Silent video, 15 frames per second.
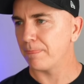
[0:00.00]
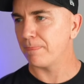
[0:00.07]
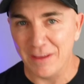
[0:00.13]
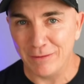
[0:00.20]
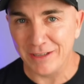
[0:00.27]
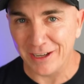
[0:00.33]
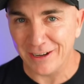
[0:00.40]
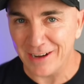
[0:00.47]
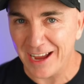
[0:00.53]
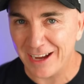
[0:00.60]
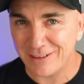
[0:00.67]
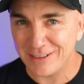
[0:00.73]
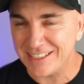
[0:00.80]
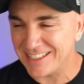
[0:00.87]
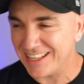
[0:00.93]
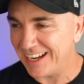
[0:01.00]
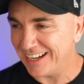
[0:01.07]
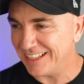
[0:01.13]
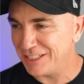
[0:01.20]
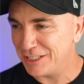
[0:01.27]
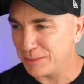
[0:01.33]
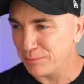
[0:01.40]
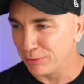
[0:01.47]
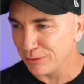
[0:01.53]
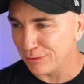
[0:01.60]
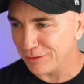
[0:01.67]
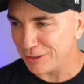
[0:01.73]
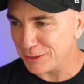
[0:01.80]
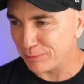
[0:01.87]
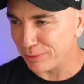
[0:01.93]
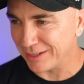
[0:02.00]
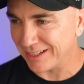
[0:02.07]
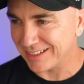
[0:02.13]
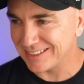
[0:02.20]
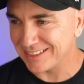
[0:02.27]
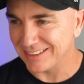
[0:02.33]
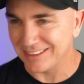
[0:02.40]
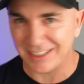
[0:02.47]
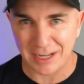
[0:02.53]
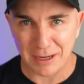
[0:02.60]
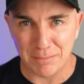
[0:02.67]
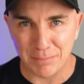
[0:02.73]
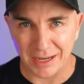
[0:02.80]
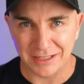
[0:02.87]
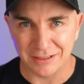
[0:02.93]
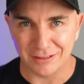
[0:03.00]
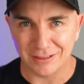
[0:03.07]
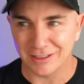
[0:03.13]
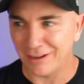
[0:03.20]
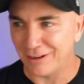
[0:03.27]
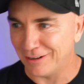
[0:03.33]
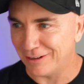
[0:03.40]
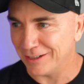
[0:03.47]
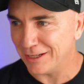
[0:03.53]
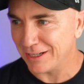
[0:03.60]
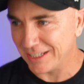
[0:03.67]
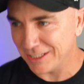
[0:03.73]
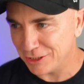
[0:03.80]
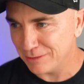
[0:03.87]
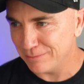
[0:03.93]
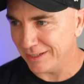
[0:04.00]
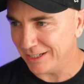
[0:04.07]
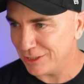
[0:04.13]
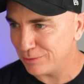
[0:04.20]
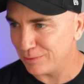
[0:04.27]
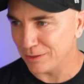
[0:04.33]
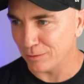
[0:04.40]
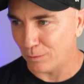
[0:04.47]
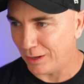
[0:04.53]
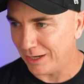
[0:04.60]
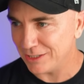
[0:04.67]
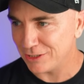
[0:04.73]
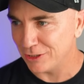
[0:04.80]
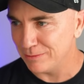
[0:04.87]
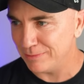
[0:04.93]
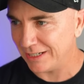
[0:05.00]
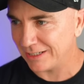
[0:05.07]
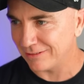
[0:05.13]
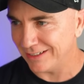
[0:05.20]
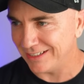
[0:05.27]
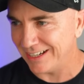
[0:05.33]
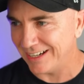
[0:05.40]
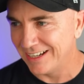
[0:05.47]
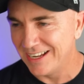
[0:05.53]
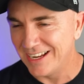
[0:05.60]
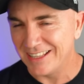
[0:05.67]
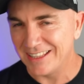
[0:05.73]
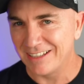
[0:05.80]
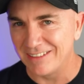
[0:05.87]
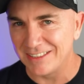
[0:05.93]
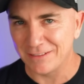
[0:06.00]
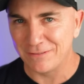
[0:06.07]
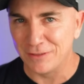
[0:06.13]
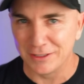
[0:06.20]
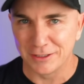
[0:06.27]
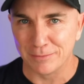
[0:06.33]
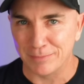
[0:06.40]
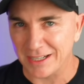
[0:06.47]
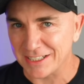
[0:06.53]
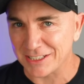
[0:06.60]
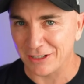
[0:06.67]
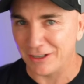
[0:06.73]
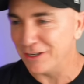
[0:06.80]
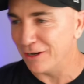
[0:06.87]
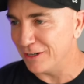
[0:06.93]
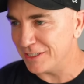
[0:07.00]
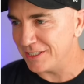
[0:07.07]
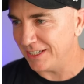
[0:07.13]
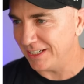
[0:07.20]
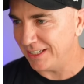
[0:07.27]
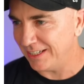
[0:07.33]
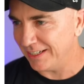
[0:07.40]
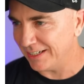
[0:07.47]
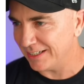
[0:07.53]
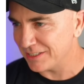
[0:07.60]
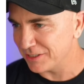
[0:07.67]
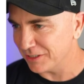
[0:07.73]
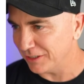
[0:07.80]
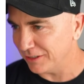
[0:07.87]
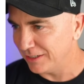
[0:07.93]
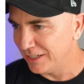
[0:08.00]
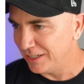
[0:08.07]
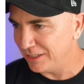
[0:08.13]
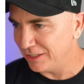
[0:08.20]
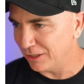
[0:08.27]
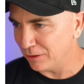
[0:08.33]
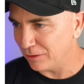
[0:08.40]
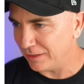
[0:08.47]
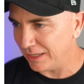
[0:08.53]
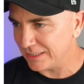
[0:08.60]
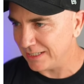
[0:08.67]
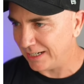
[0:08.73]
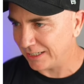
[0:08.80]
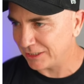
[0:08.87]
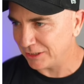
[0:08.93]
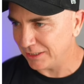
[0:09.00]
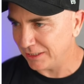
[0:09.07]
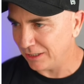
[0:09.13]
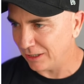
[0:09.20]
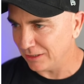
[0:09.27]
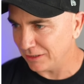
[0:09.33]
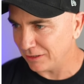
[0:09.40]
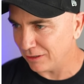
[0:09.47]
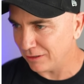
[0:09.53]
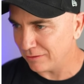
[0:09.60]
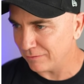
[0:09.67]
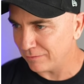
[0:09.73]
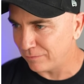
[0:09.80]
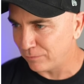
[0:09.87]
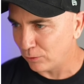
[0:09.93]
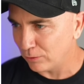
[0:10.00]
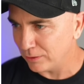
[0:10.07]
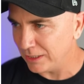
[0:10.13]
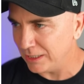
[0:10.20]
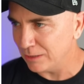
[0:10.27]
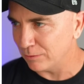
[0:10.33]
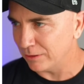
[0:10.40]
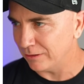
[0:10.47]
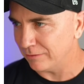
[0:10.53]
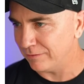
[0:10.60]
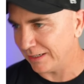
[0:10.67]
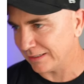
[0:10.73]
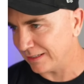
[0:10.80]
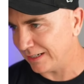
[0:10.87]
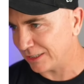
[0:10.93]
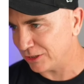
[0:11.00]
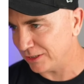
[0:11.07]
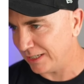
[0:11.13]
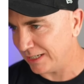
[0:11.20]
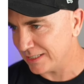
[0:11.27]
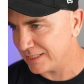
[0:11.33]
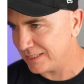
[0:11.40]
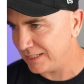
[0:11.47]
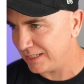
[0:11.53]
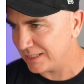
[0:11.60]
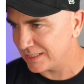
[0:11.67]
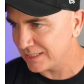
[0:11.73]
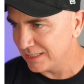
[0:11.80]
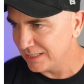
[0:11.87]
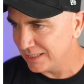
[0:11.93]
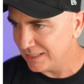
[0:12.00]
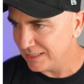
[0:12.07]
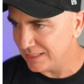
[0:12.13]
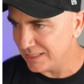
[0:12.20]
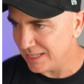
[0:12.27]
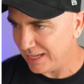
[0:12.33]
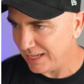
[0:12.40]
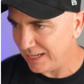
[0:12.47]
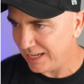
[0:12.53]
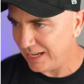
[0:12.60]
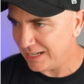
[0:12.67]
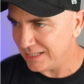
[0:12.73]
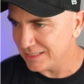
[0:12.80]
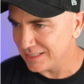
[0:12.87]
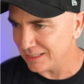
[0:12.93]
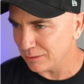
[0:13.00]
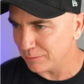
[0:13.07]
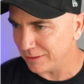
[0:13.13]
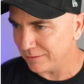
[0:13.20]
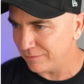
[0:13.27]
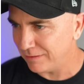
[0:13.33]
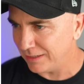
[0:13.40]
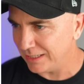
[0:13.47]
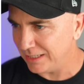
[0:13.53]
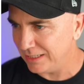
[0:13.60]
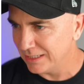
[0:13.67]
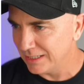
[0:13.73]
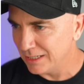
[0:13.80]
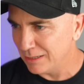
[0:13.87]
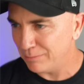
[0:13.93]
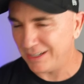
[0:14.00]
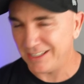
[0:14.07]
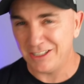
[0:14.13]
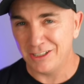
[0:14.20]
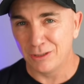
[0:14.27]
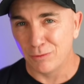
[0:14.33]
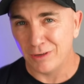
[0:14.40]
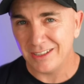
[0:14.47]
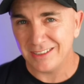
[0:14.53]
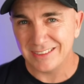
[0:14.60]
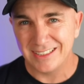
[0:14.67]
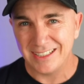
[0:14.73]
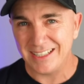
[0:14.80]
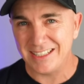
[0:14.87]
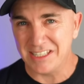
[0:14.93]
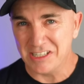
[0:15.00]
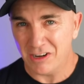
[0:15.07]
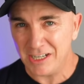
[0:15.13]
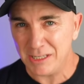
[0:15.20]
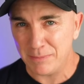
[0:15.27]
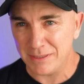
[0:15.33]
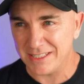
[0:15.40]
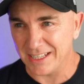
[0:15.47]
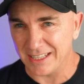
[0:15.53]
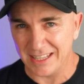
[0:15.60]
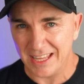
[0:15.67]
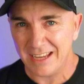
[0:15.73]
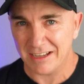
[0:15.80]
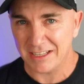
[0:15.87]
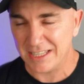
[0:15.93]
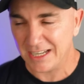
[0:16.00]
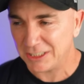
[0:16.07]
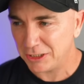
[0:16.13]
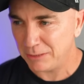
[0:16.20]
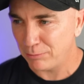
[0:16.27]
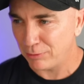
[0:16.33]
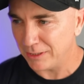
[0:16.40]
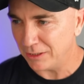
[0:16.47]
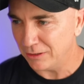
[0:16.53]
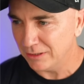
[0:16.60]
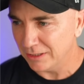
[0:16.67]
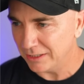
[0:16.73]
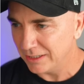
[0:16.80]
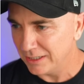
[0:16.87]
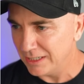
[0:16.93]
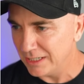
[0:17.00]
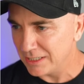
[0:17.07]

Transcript: And there we go. How good is that? It's just put all those products like a bundle on a kitchen bench with a white tone background. Now, there is a few little bugs that I notice in here. So, you know, that's actually only got 4 here, where in fact it actually has 6. This ends a little bit funny, but you know what? It's 90% there. It's actually pretty good.